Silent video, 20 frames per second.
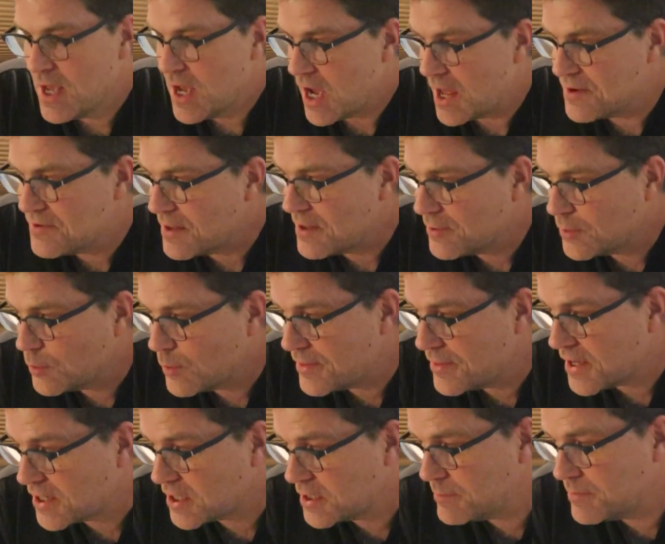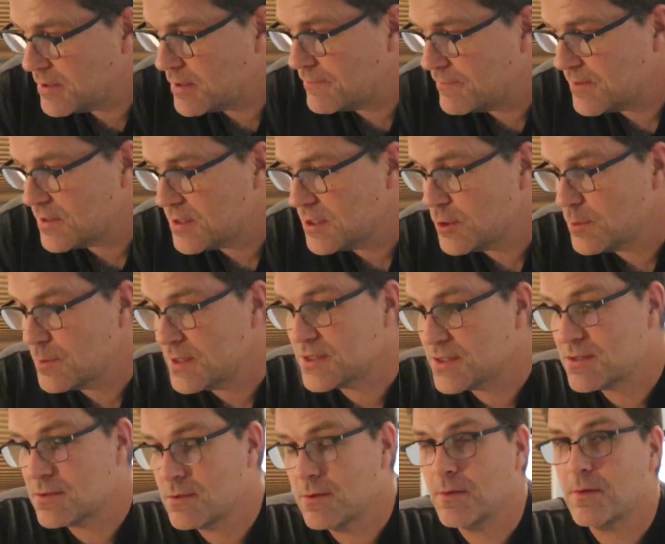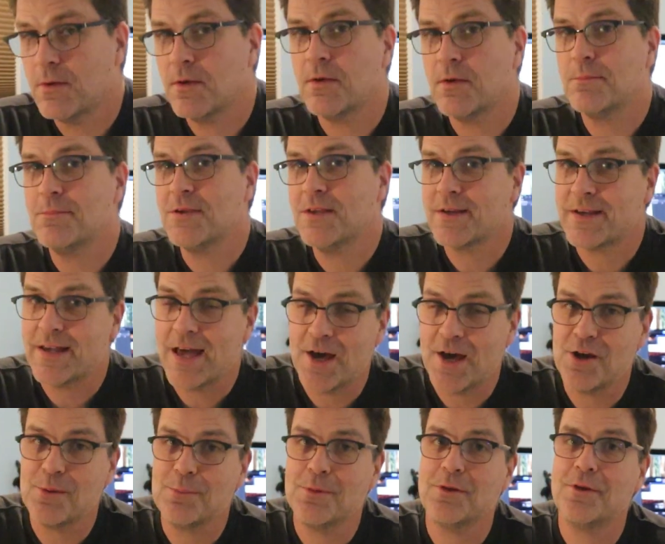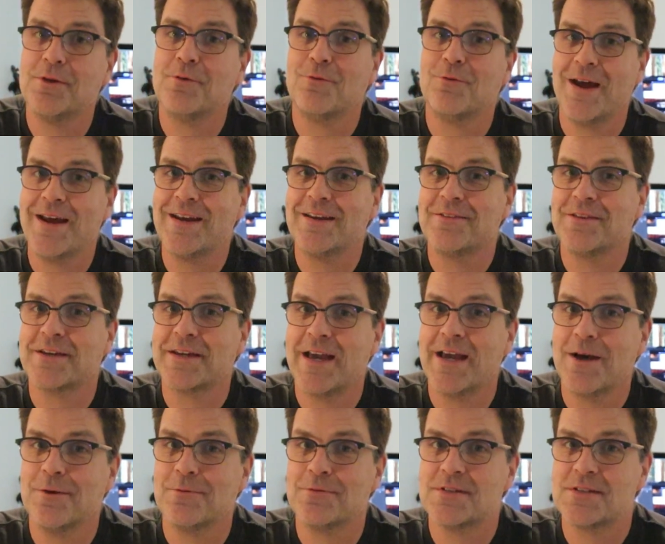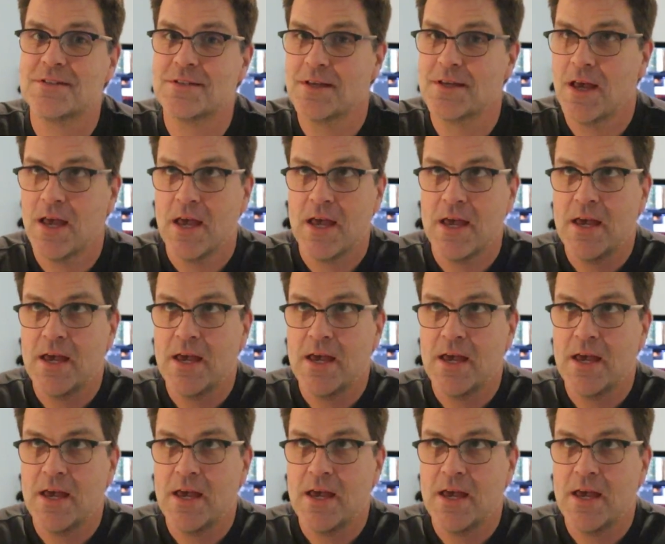Another one that could benefit you is be accountable and write in the counts.